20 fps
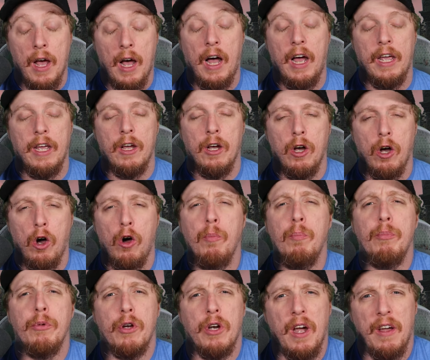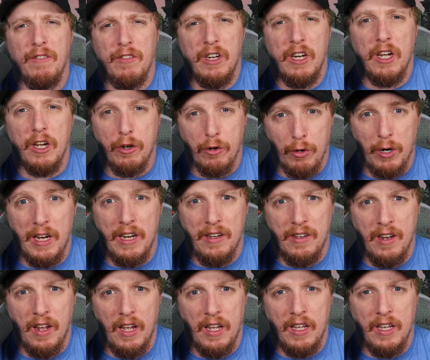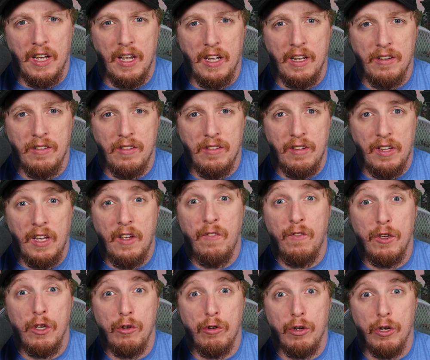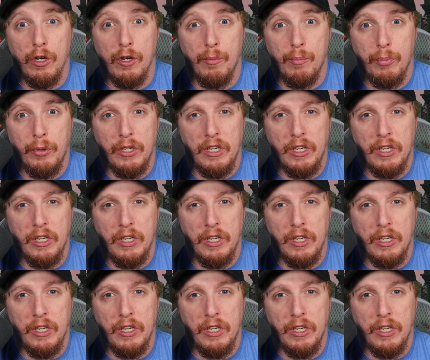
Hi, hope you're having a great day, and if you could